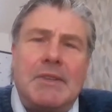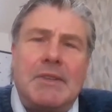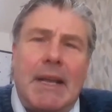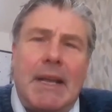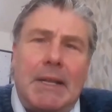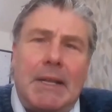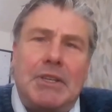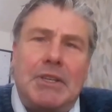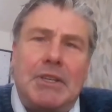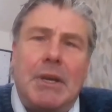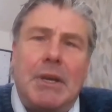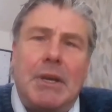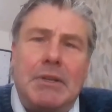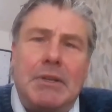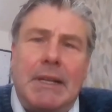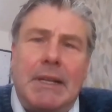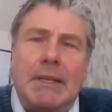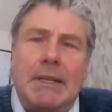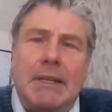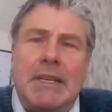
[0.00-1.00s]
As the
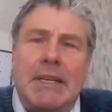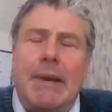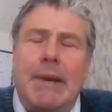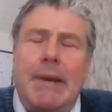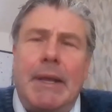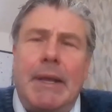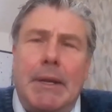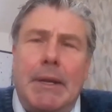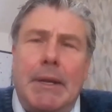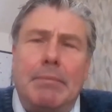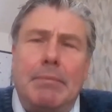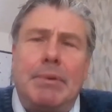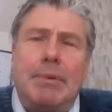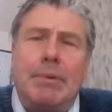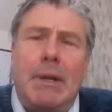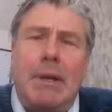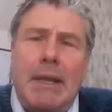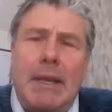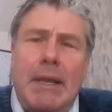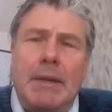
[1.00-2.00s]
arch-totalitarian
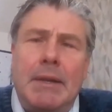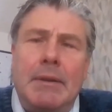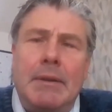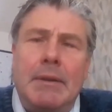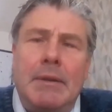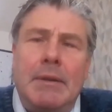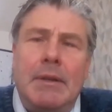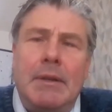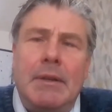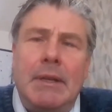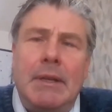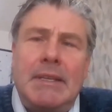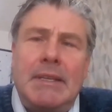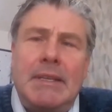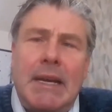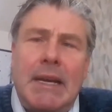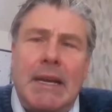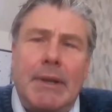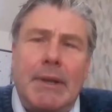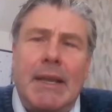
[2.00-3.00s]
O'Brien,
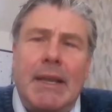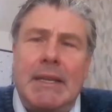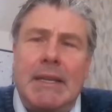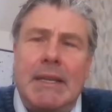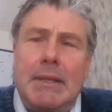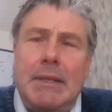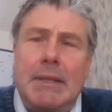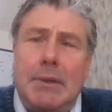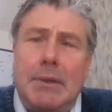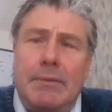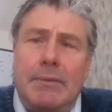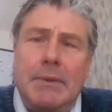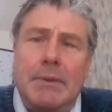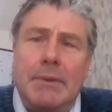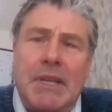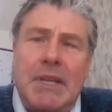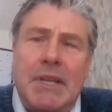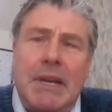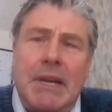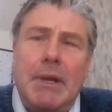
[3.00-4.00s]
interrogating the
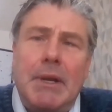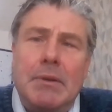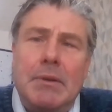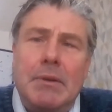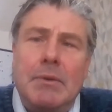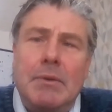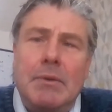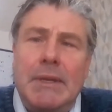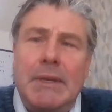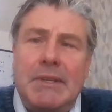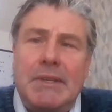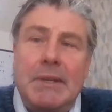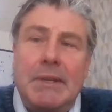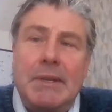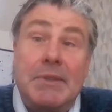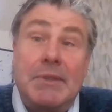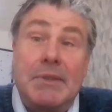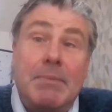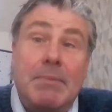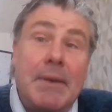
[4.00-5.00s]
novel's hero,
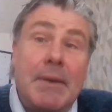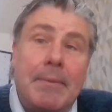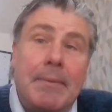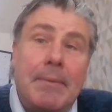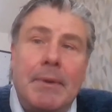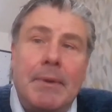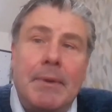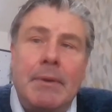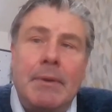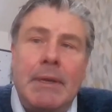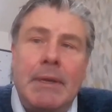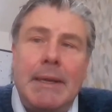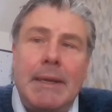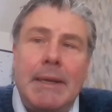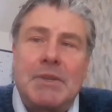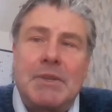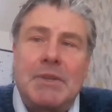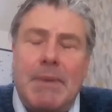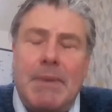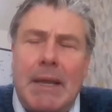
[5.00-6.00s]
Winston Smith,
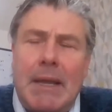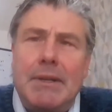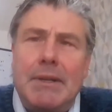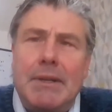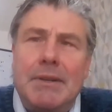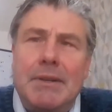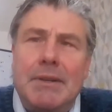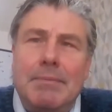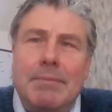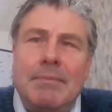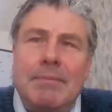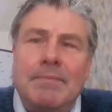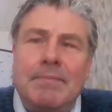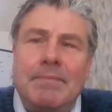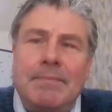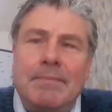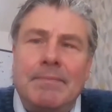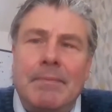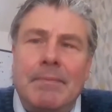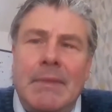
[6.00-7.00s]
expounded,
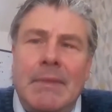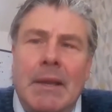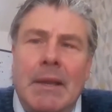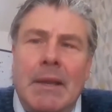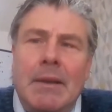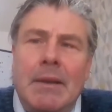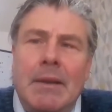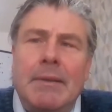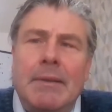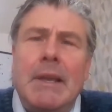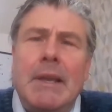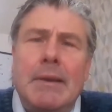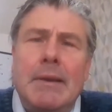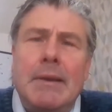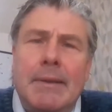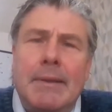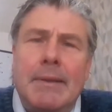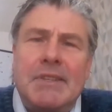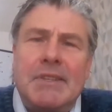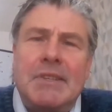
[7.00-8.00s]
"The
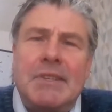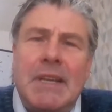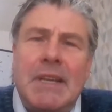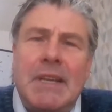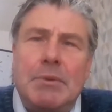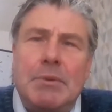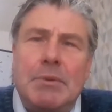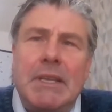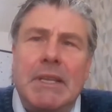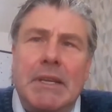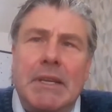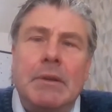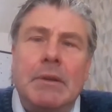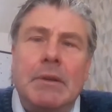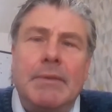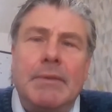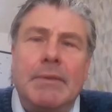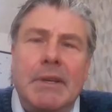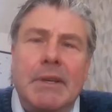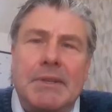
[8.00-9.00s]
Earth is the centre of the
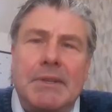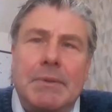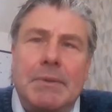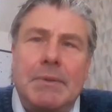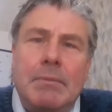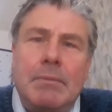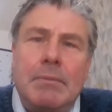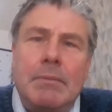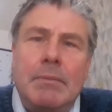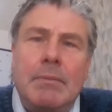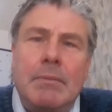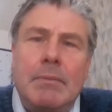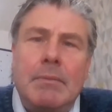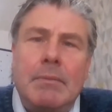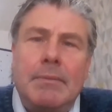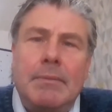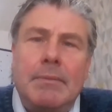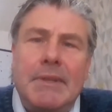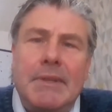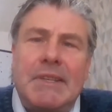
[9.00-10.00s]
universe.
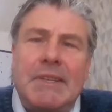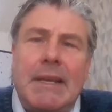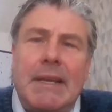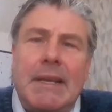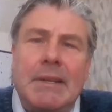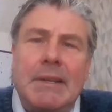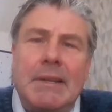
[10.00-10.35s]
The